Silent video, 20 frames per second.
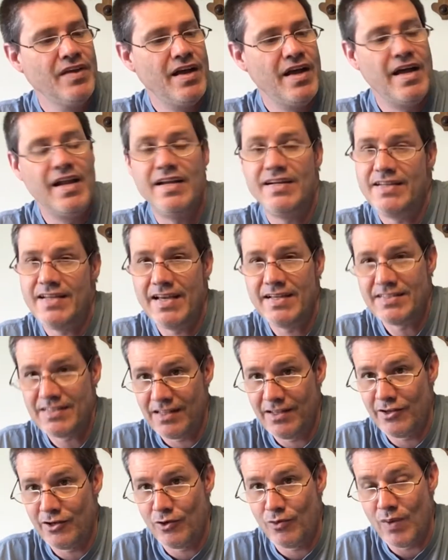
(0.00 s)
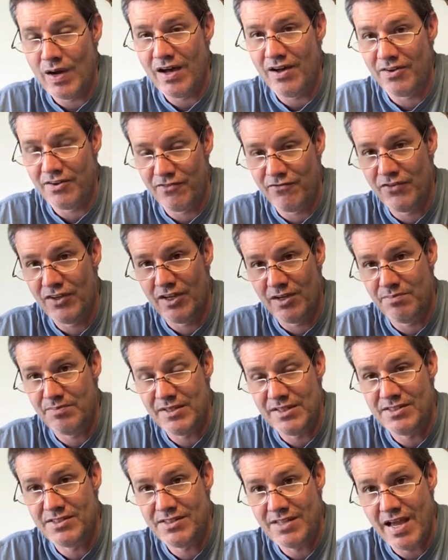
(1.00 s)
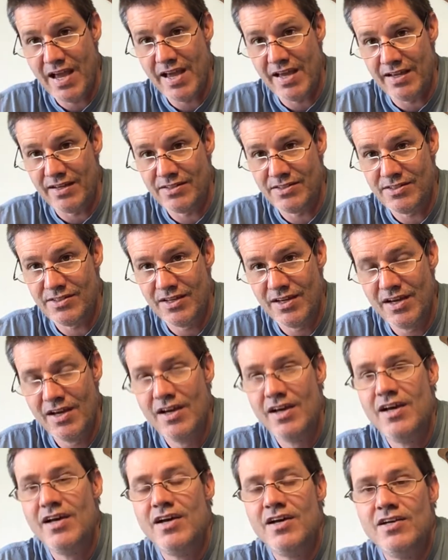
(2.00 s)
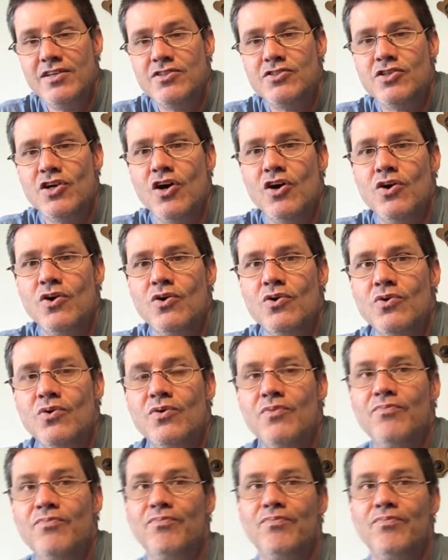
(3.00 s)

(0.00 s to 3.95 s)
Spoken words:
and it takes a little while to fill up these tanks. So,